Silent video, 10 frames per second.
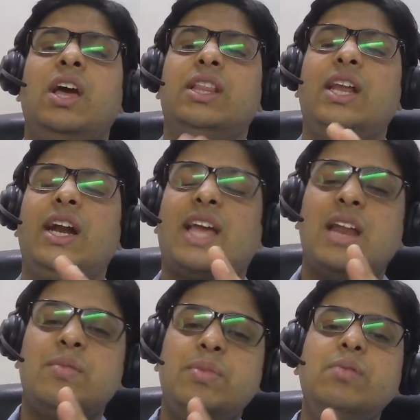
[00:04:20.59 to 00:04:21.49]
then it
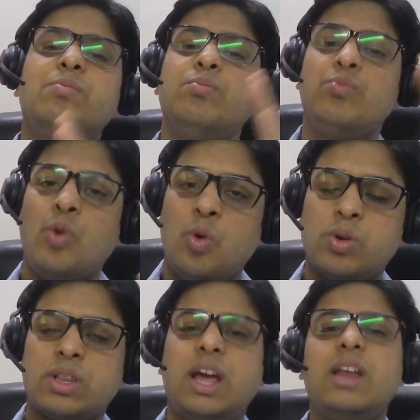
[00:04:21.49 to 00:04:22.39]
can be
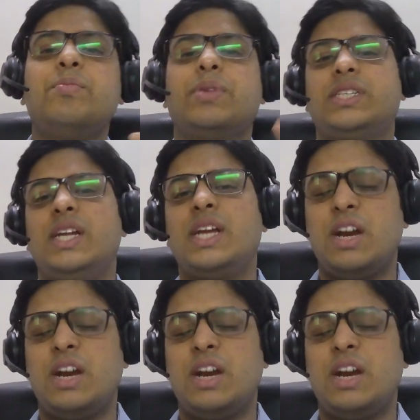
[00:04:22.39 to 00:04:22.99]
more than preceding